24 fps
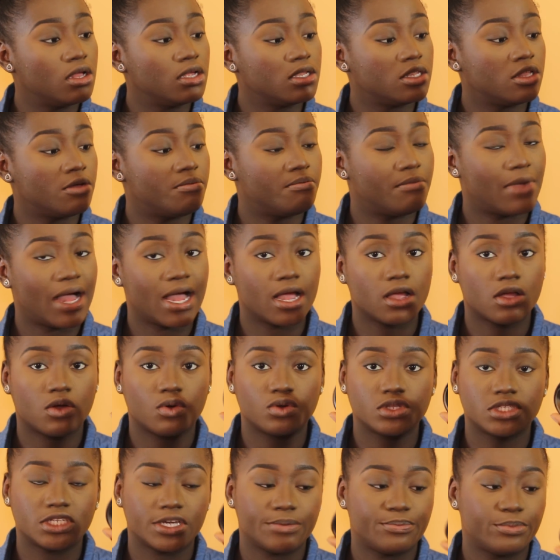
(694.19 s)
the MAC
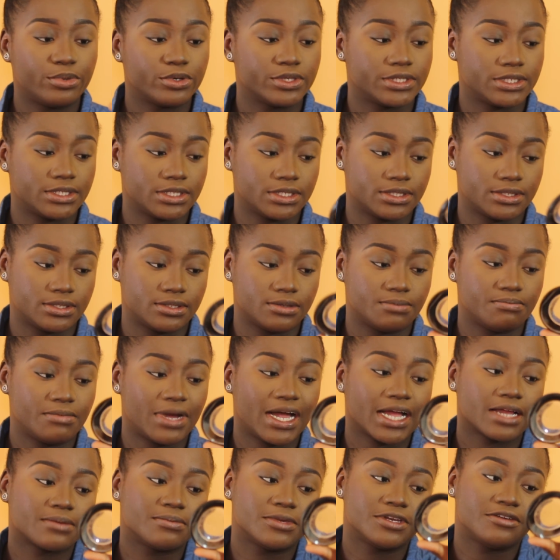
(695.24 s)
Gold Deposit.
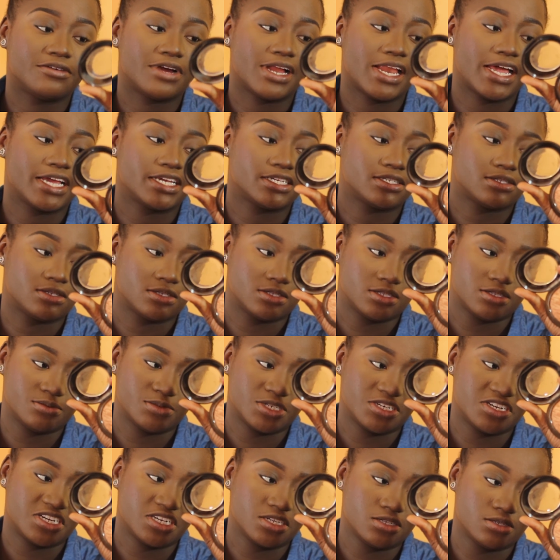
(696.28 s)
MAC Mineralized. Is it
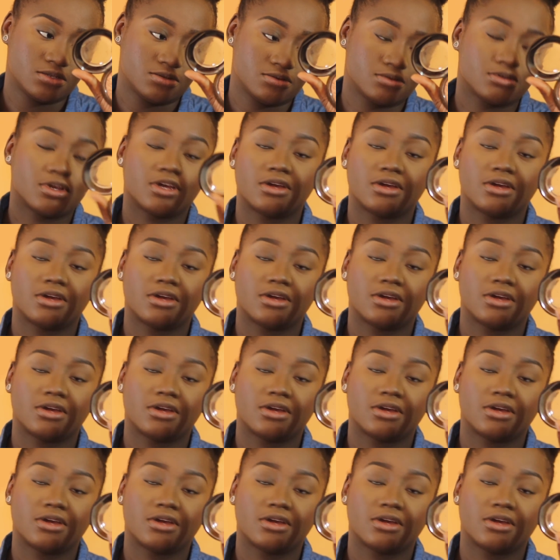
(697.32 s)
mineralized?